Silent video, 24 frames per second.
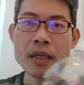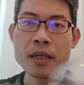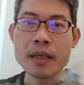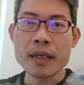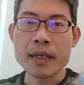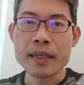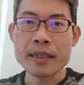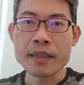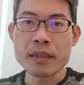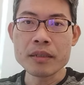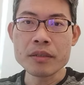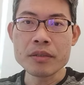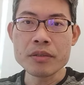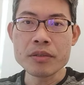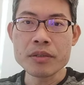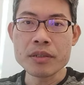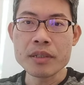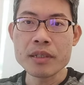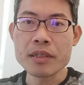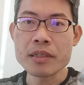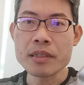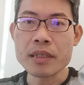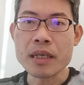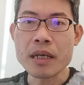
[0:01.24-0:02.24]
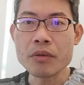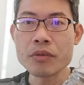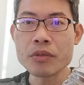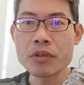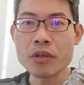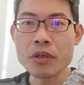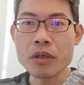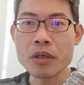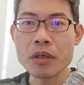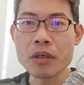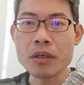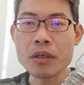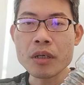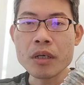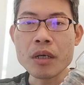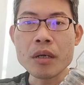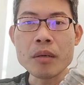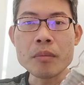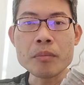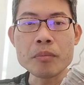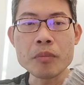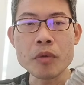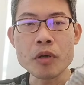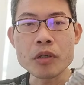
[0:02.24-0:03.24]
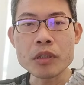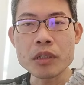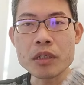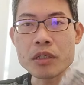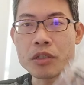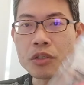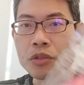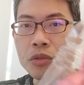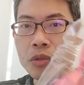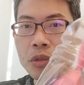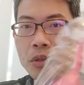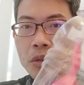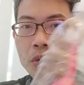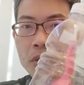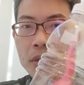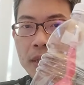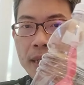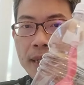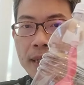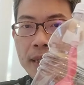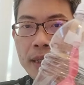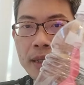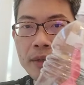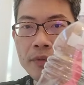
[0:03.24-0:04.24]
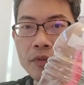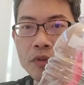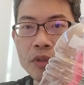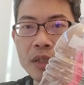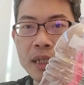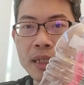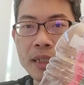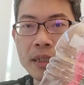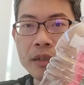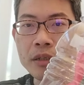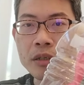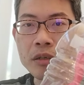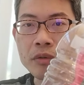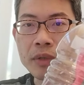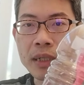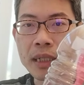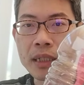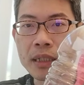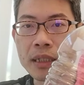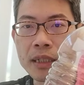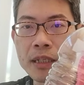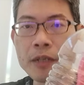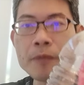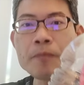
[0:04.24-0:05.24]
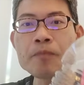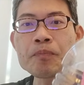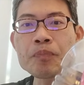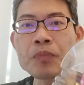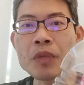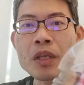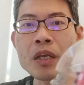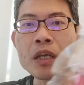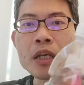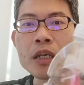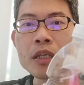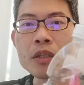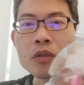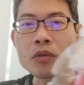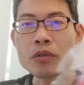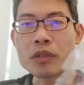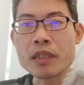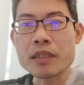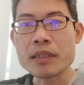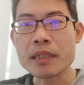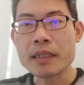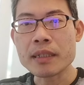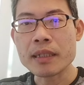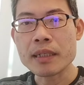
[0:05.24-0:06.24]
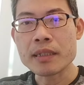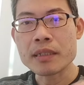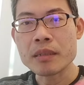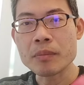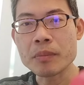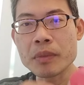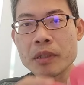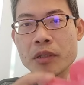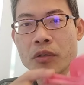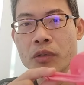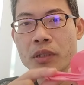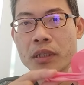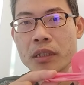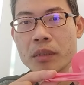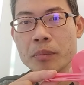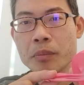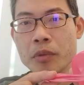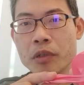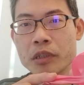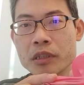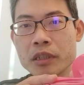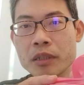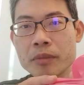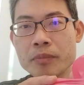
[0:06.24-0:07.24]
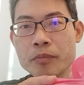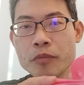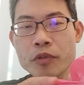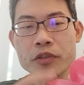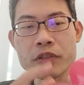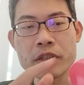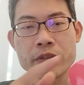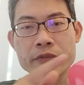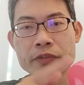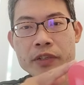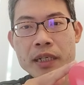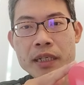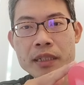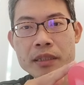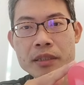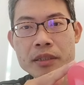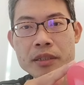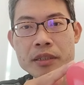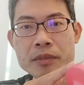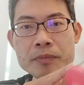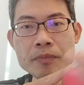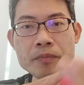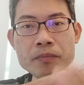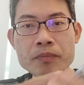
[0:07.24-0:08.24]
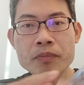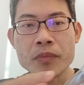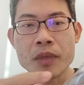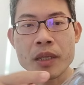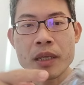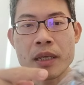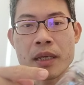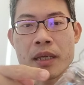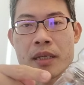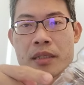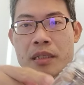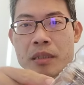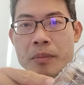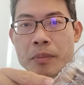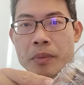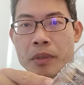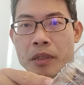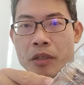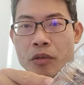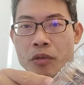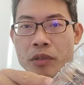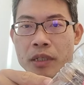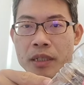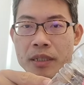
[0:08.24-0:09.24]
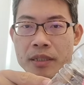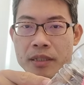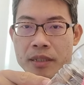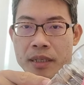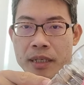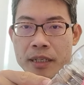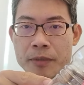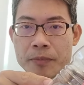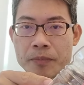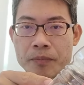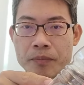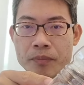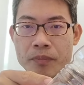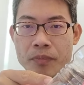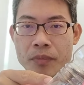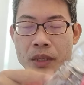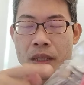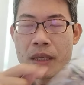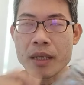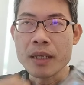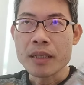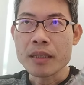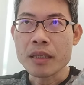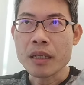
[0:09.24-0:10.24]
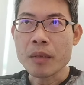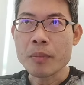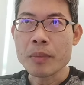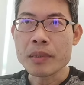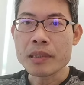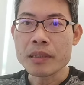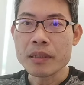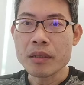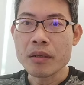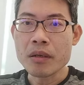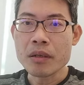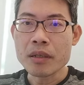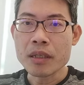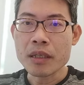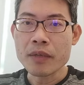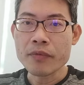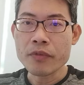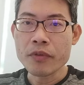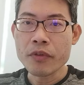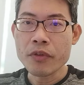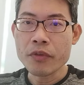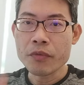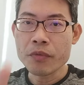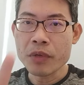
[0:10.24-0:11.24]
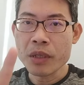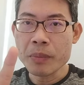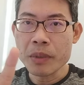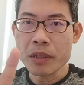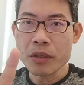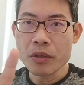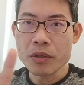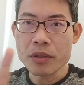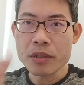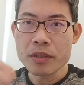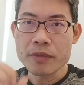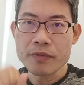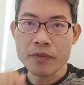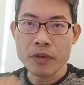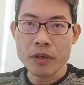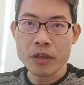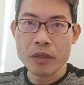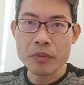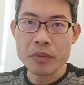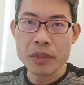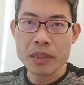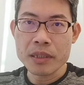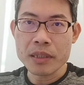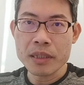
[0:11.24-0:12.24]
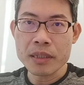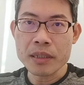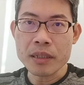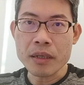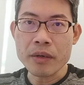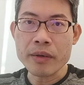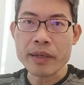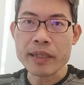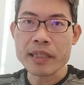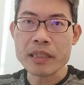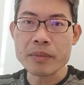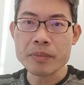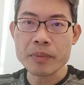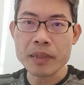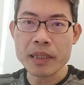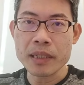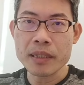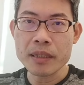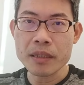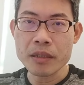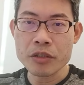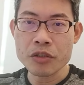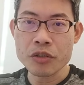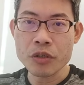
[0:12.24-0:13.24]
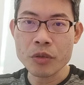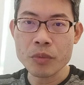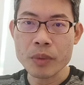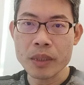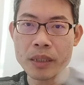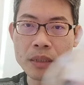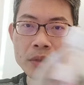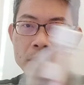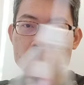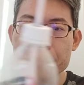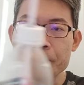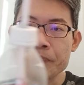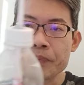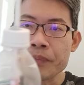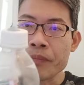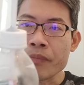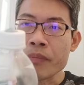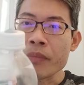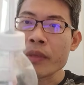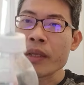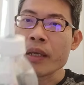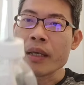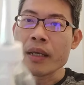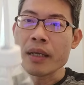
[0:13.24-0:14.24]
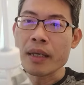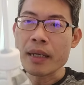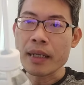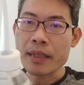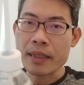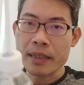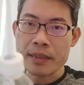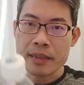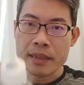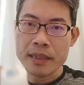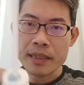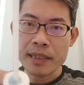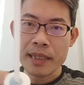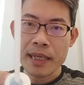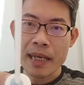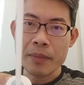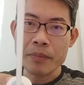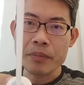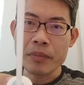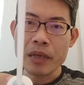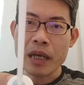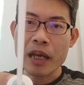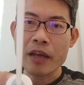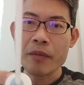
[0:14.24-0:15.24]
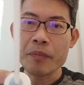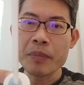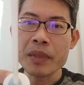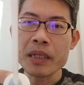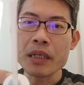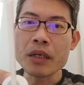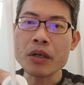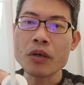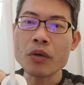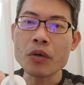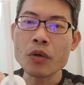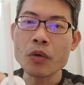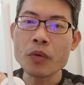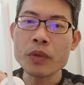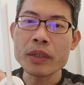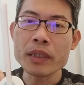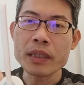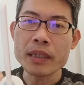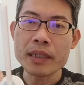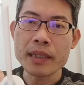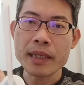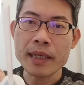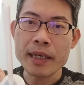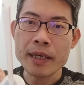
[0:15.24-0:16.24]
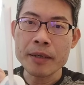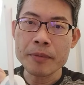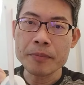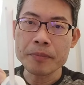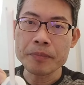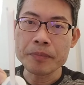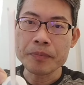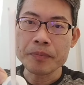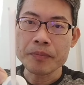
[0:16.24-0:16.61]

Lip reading: Hi girls, this is how your model should look like if you've done it correctly. Notice that there's a balloon at the bottom which I've cut. There's a balloon inside. Now Mr. Long gave you 3 balloons for a reason. I'll explain in a short while. And there's a cap. I've made a hole in the cap.